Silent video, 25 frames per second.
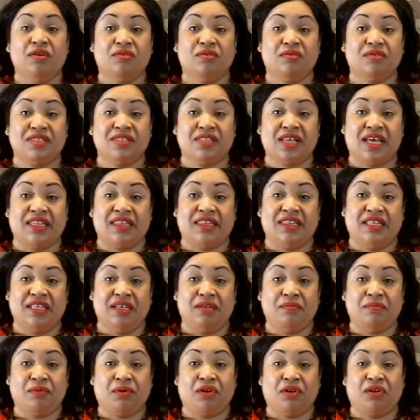was that
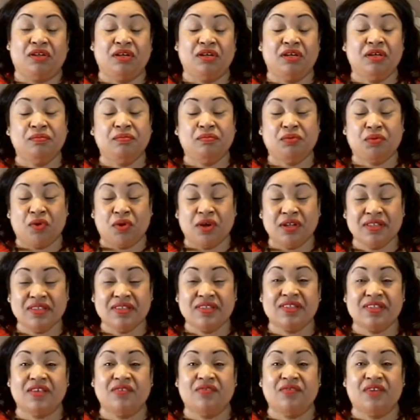the
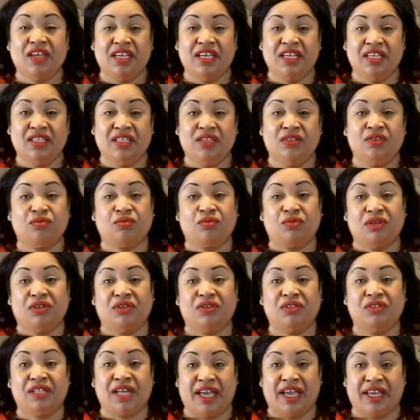importance of in
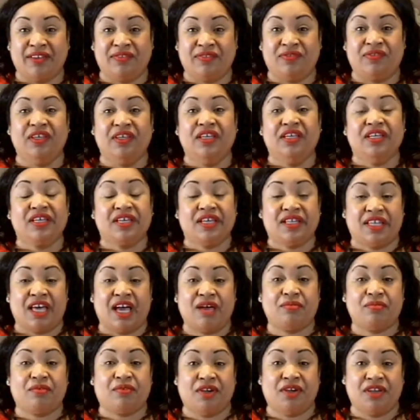real life
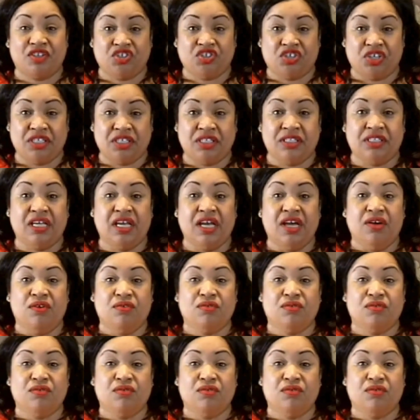collaboration